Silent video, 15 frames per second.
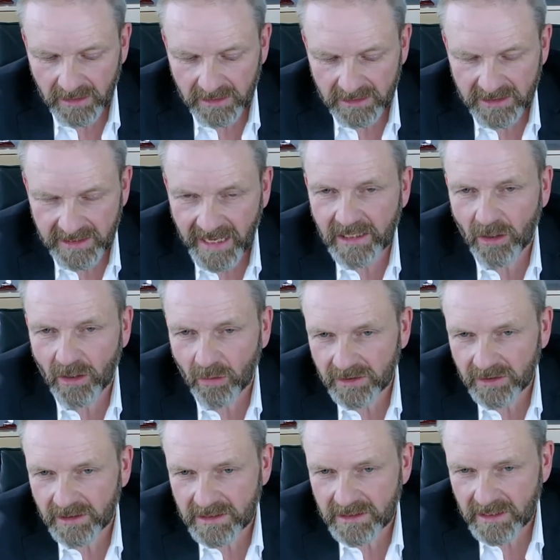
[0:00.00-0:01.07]

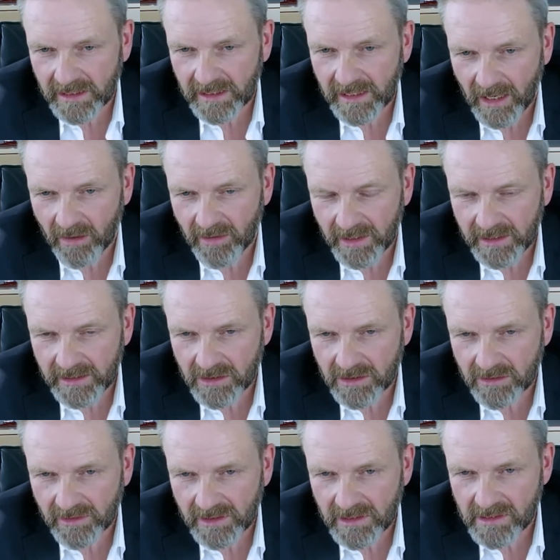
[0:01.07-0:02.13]
stakeholders in our
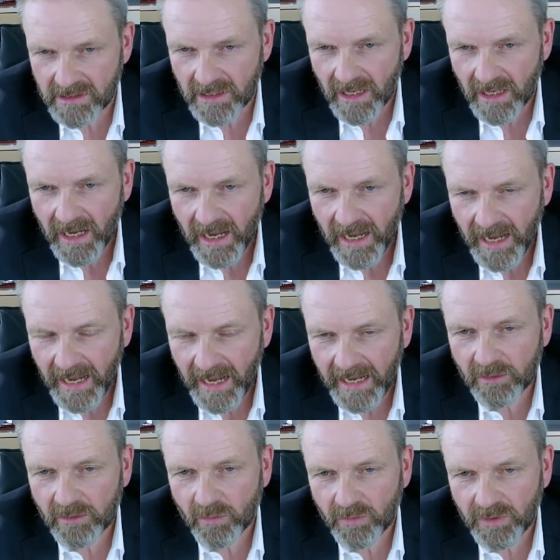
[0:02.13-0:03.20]
industries,
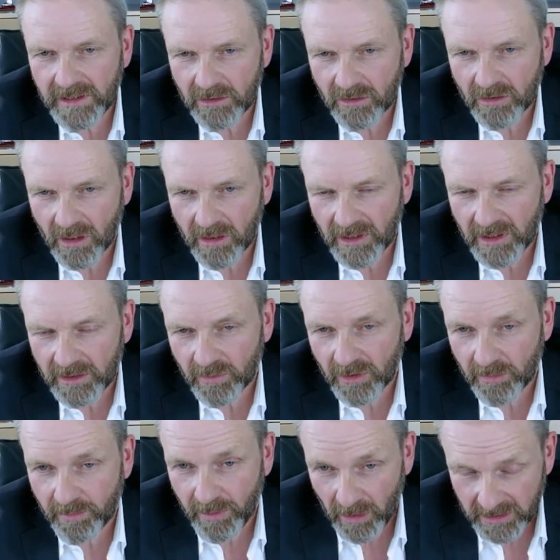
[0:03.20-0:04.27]
and we need to collaborate
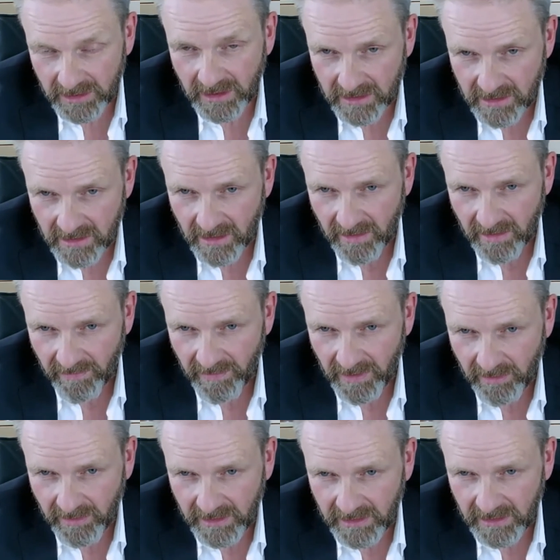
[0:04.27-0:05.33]
with politics
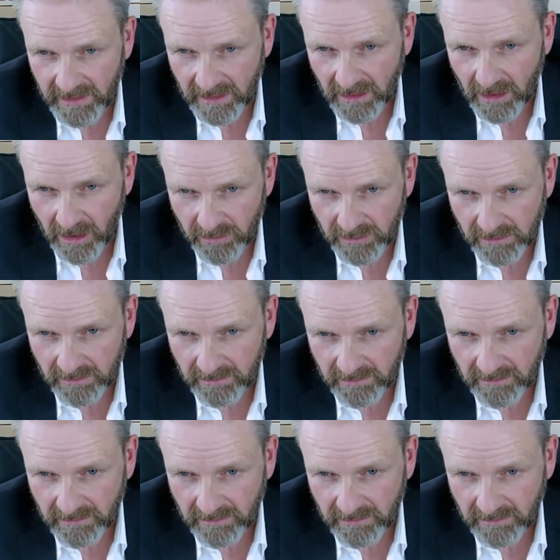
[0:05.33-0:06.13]
very close.